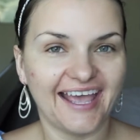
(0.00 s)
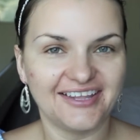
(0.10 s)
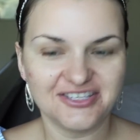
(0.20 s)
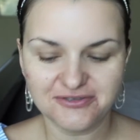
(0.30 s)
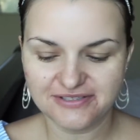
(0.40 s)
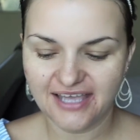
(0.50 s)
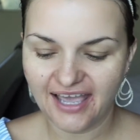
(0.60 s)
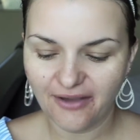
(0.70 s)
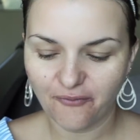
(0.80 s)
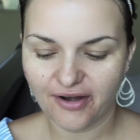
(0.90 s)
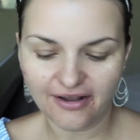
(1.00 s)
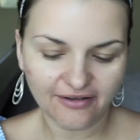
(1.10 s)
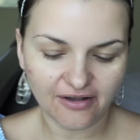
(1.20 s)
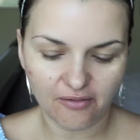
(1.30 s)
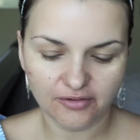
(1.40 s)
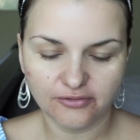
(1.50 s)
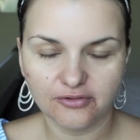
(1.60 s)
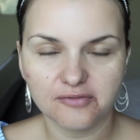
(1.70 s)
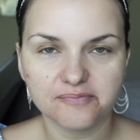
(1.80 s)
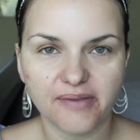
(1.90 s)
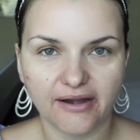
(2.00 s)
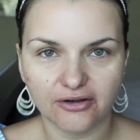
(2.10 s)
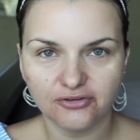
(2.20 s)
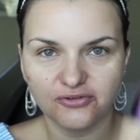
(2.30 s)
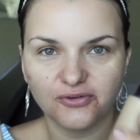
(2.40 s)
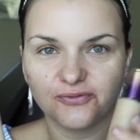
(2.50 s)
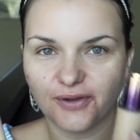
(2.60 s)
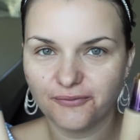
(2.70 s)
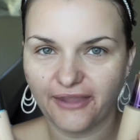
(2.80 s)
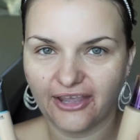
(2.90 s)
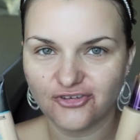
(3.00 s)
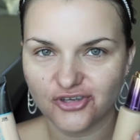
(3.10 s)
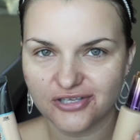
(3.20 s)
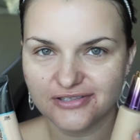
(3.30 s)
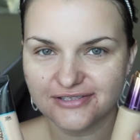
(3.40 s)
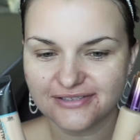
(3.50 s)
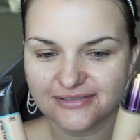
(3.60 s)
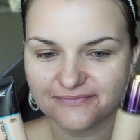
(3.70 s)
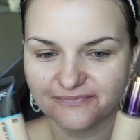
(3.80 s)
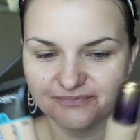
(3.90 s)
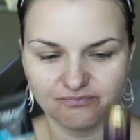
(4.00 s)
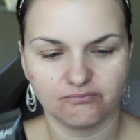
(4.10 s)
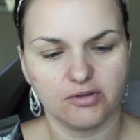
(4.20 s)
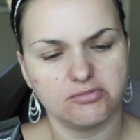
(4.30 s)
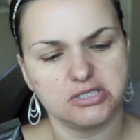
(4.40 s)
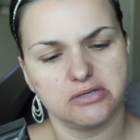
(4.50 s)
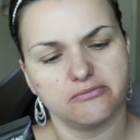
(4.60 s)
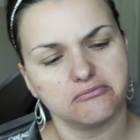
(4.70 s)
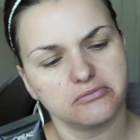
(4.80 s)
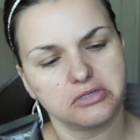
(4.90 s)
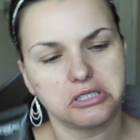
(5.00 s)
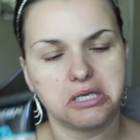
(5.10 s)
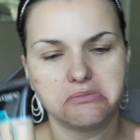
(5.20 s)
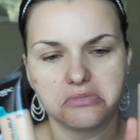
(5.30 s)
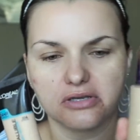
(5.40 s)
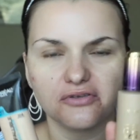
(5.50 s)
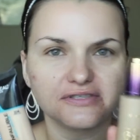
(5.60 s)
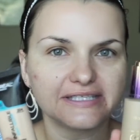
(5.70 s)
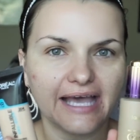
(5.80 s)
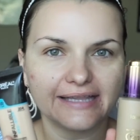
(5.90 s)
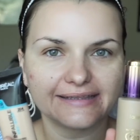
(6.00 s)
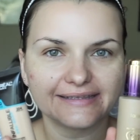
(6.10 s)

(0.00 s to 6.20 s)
And today we are going to compare two foundations. See the name? Can you see that?